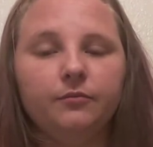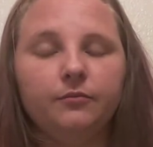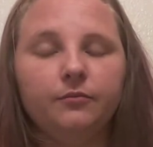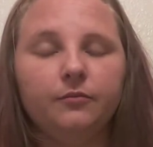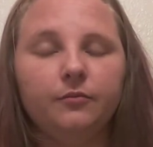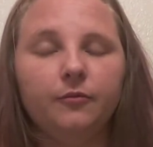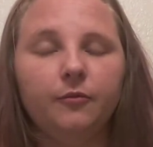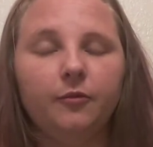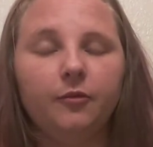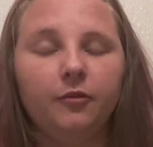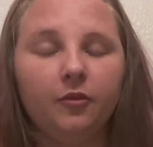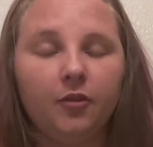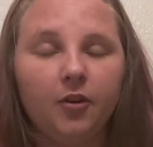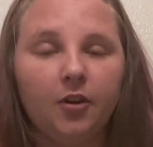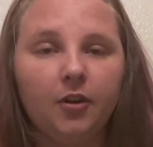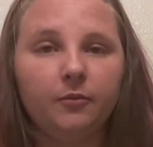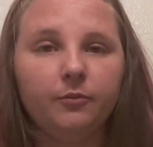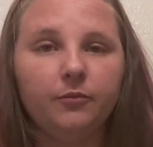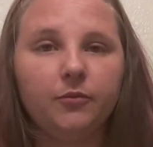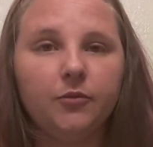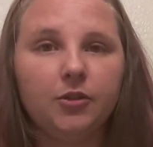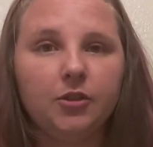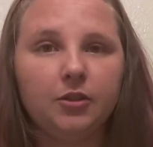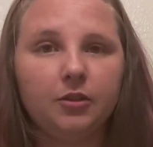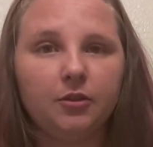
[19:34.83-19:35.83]
from
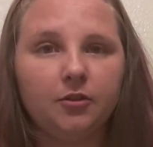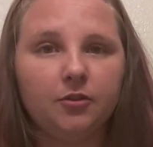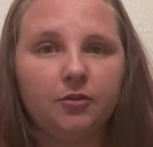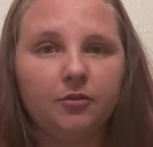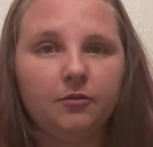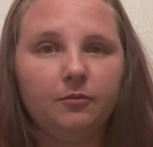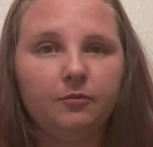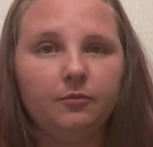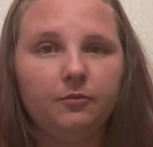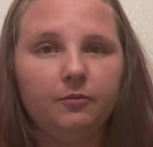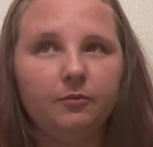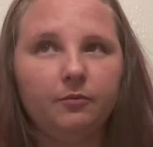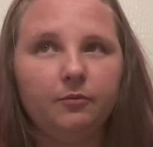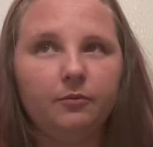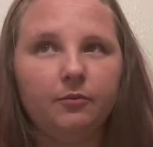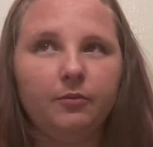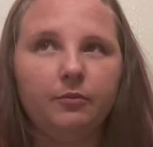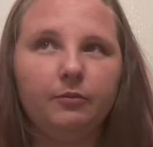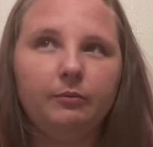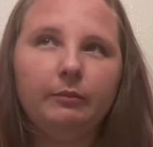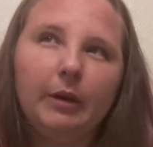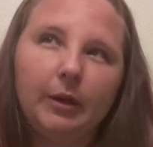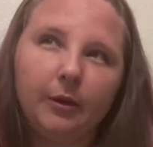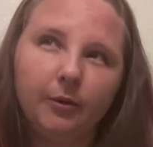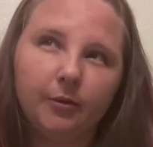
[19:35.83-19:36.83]

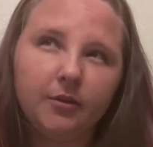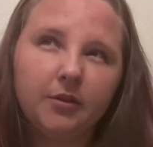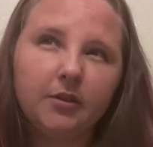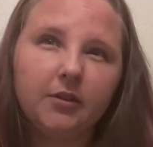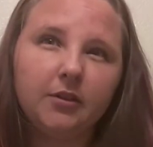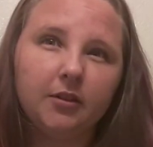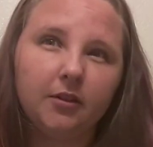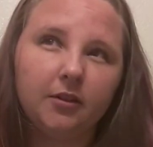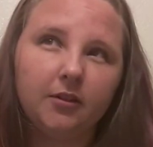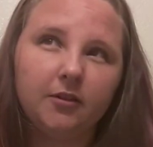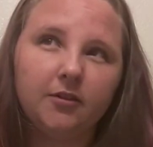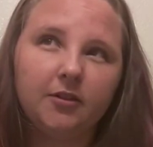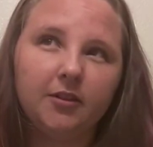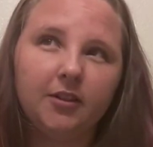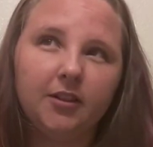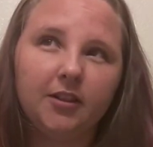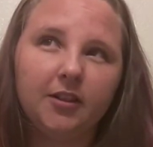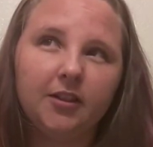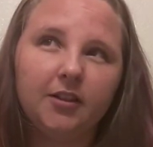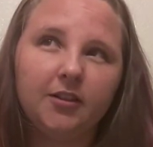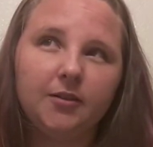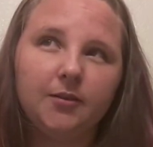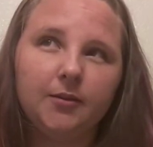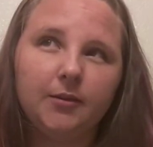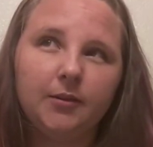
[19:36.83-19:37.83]
post-surgery, I
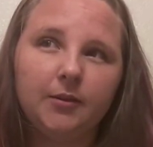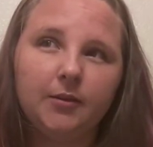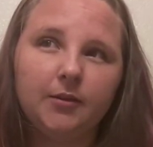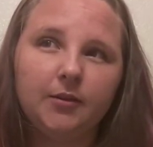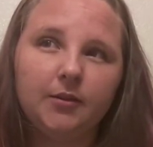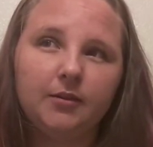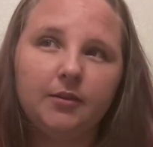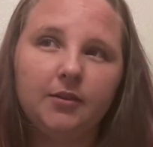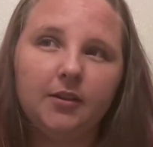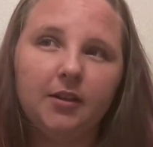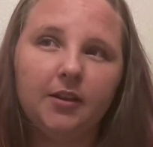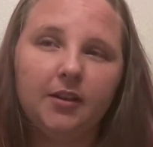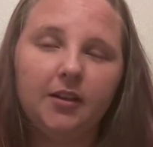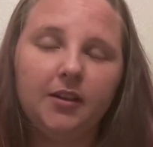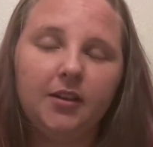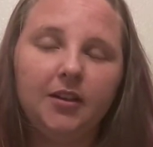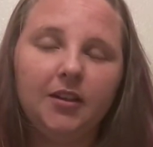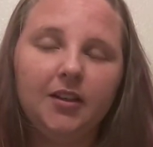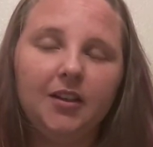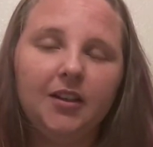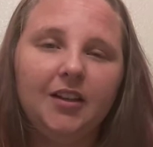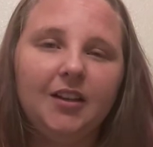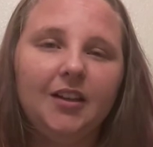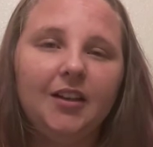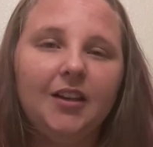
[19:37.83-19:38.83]
guess you could say,
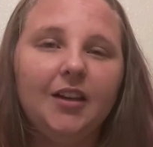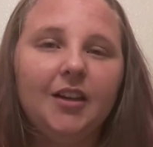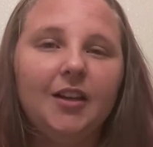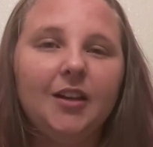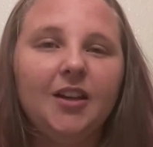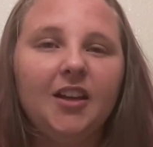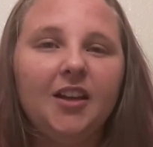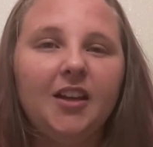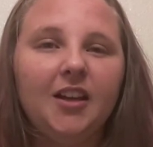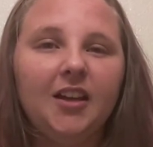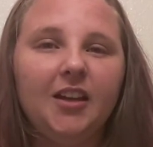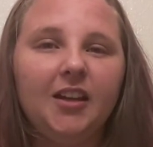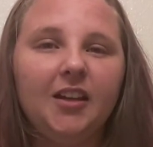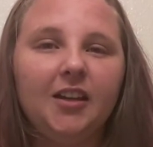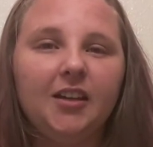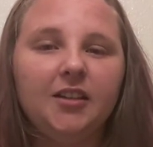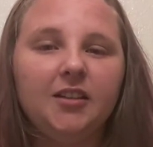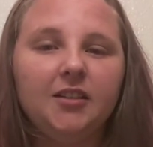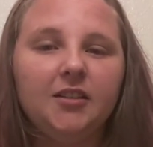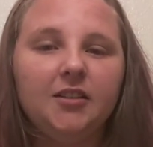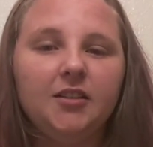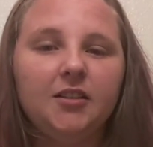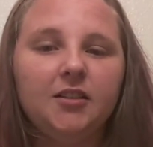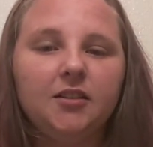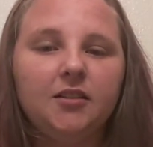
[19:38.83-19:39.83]

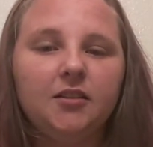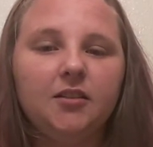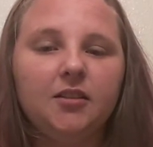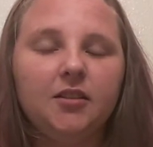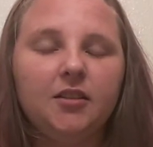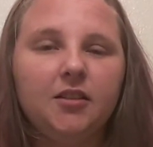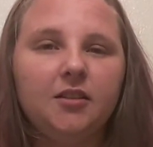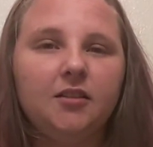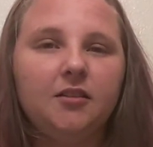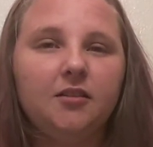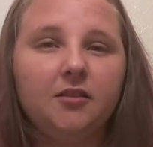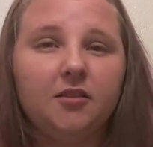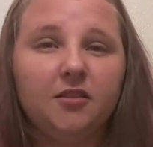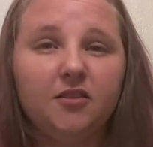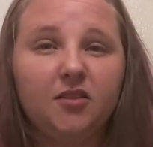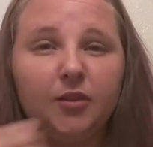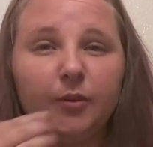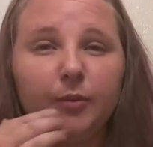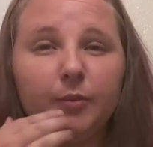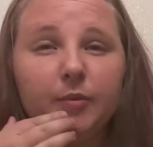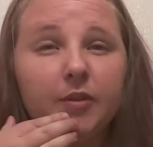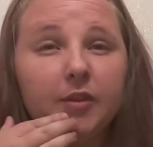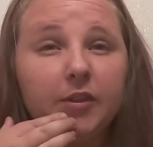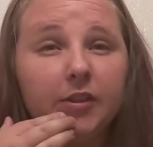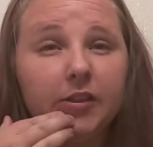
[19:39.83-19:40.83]
and
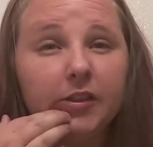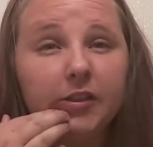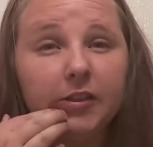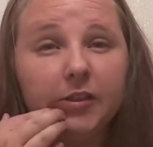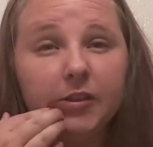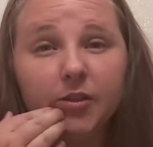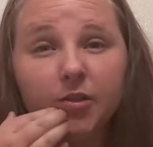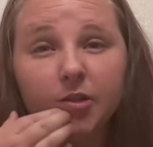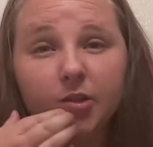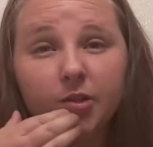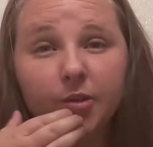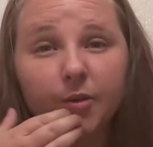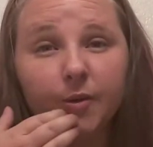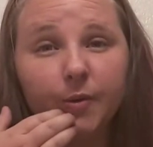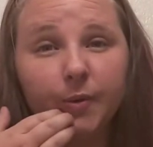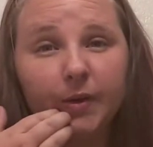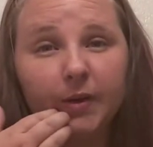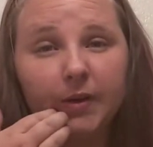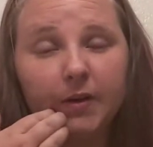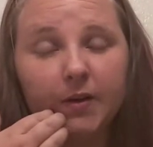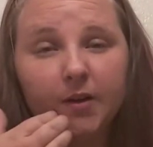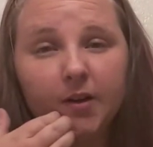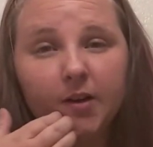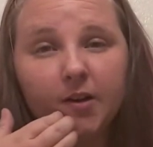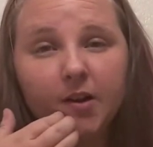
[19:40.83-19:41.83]
interception is
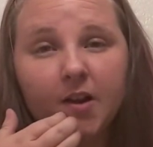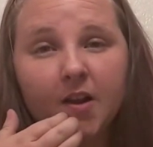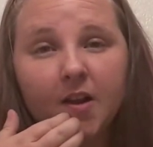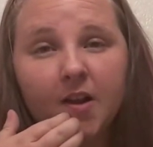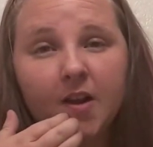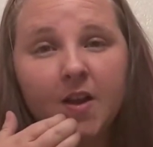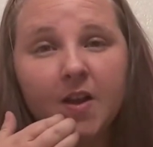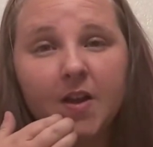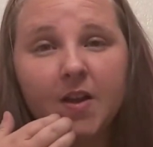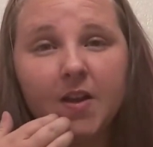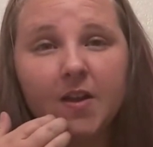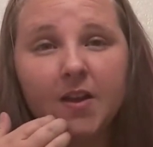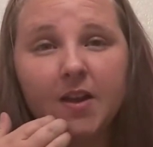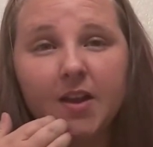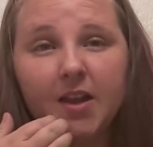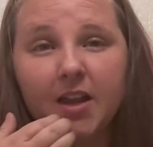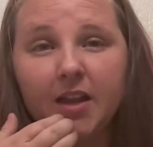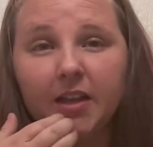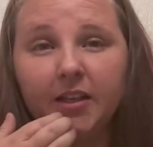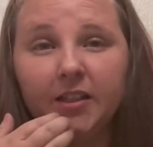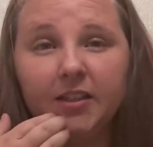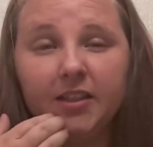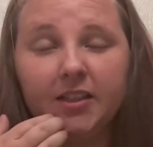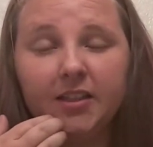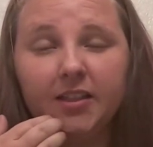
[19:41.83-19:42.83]
nowhere in
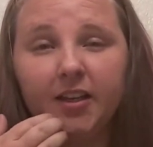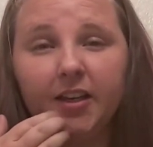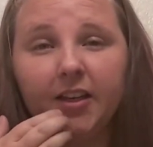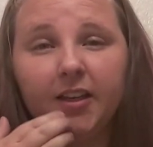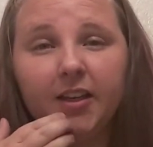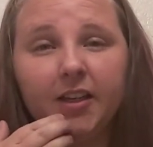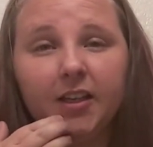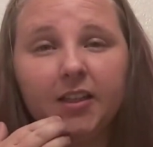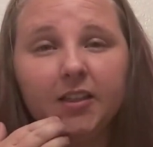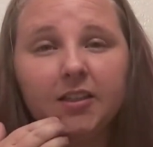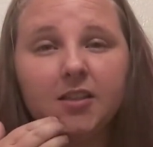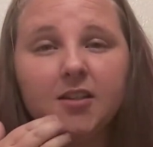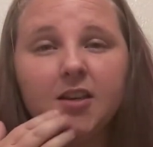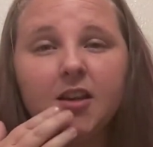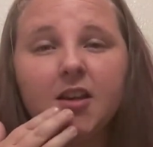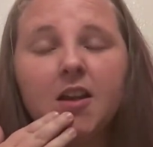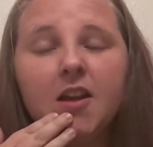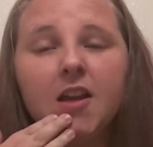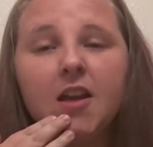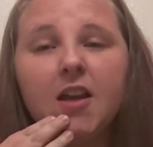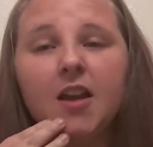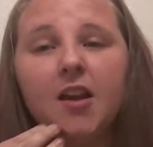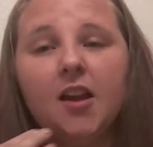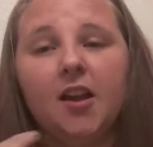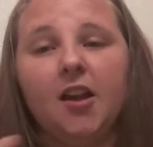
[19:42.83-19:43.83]
sight.
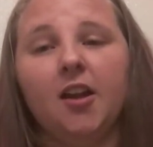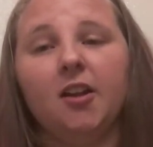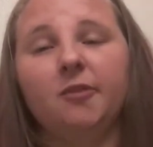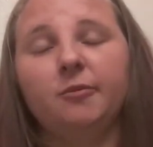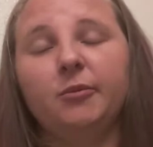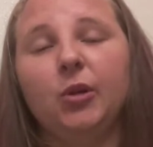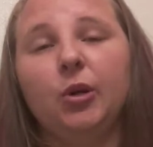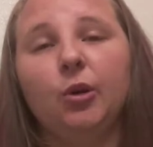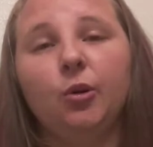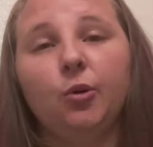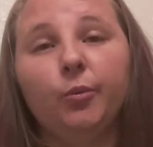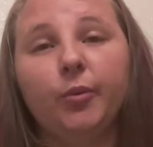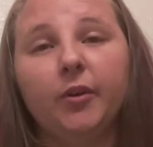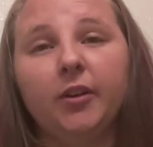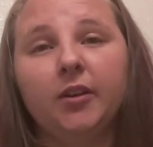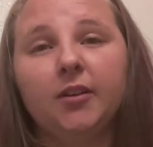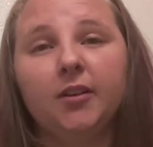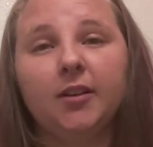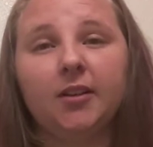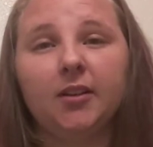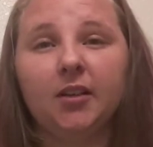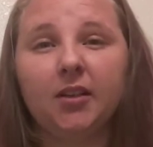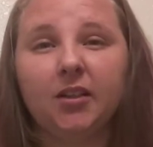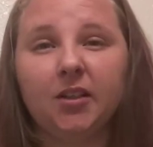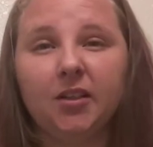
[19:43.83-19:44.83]
I'm hoping that
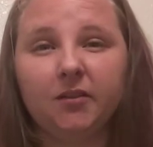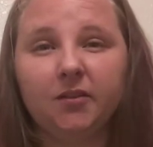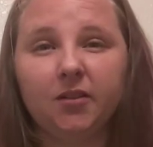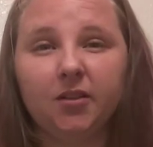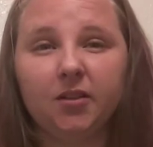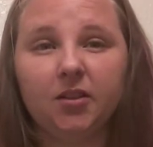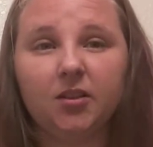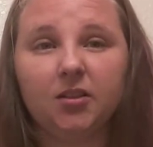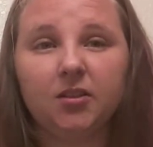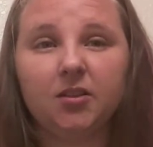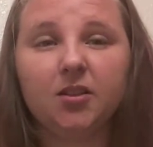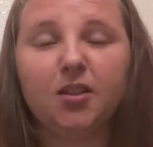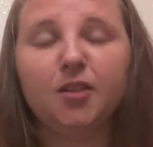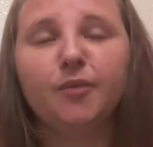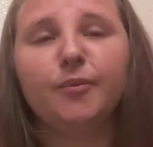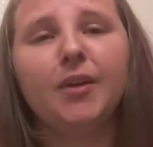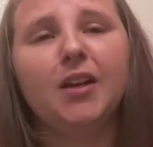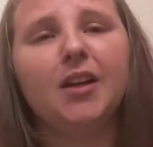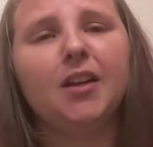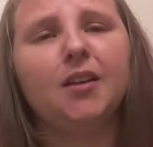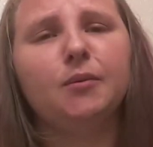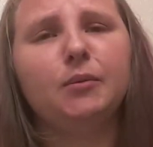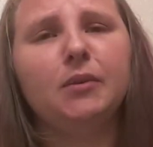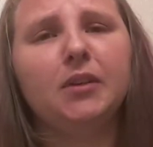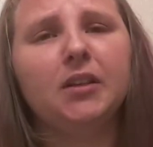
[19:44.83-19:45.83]
it never does come back,
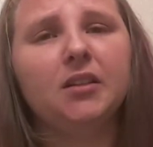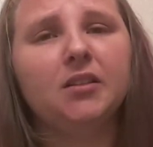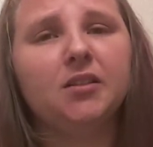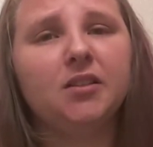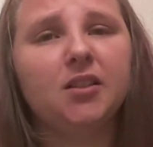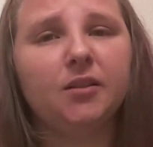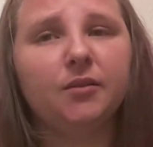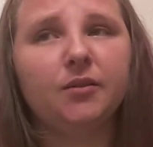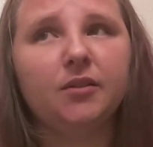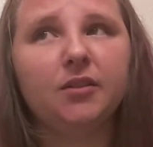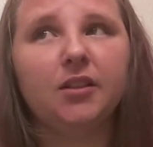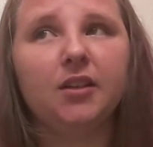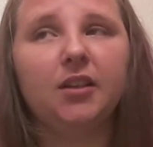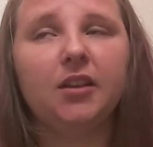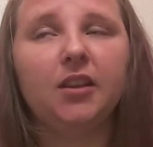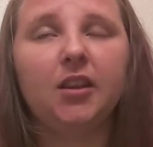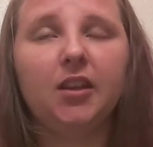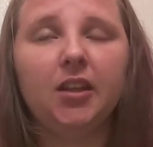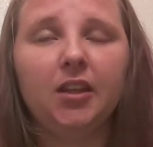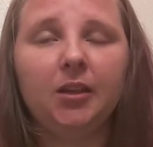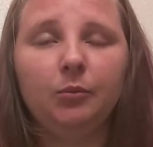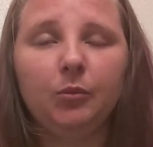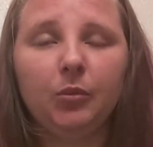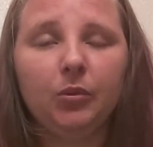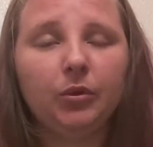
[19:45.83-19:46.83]
because that was like the
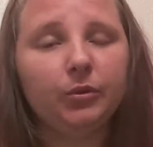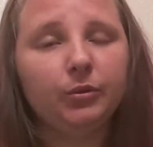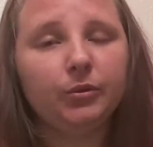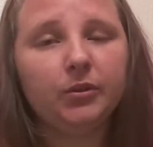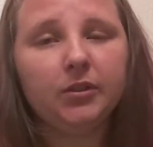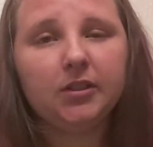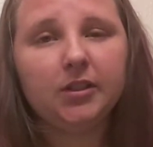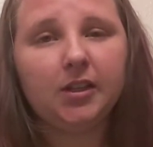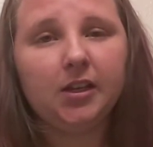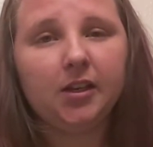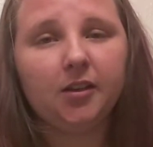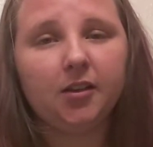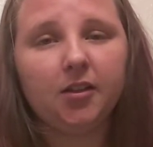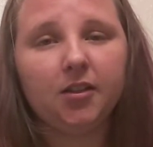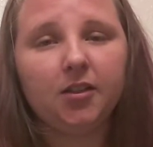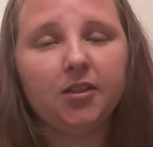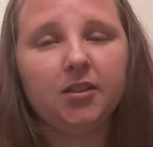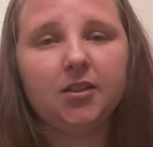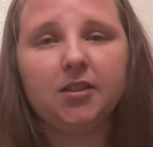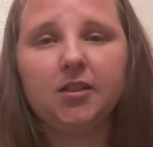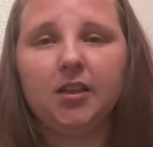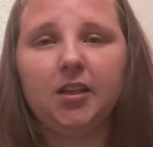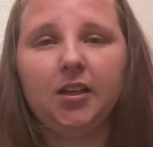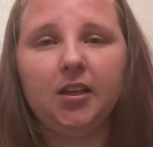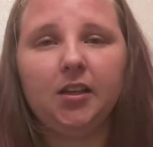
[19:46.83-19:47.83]
most scariest
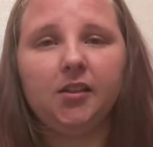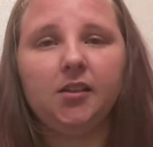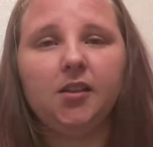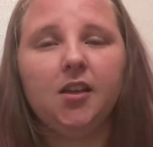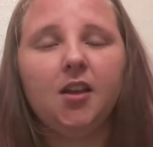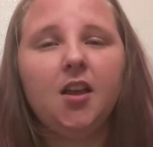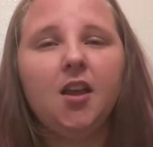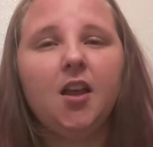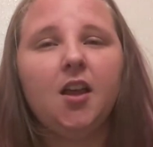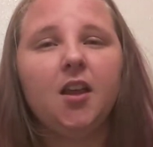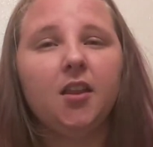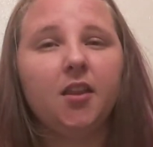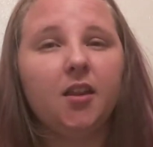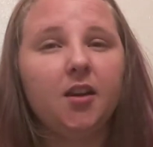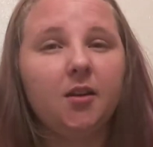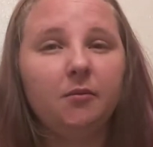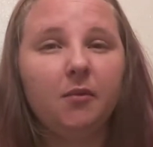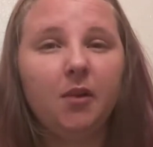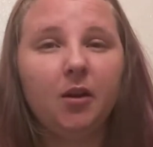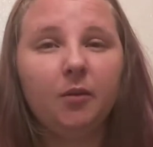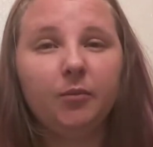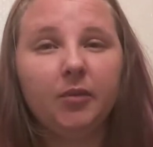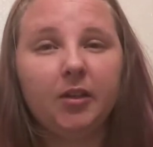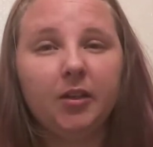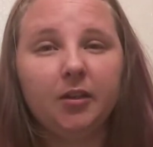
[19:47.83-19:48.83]
thing that a
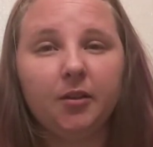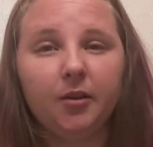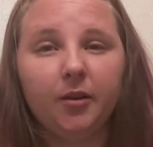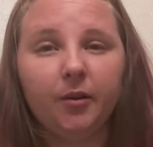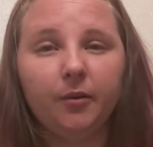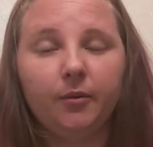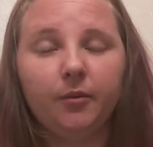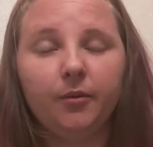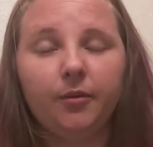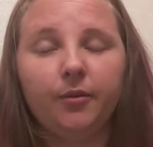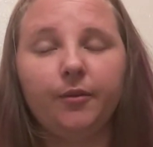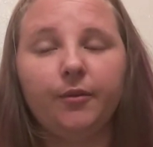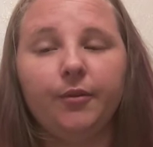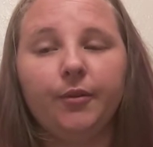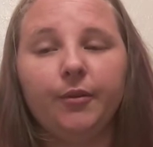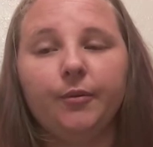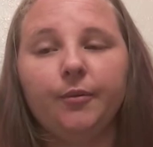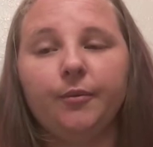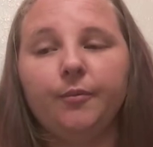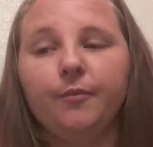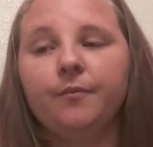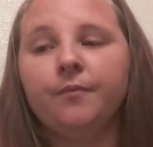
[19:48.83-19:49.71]
mom can go through.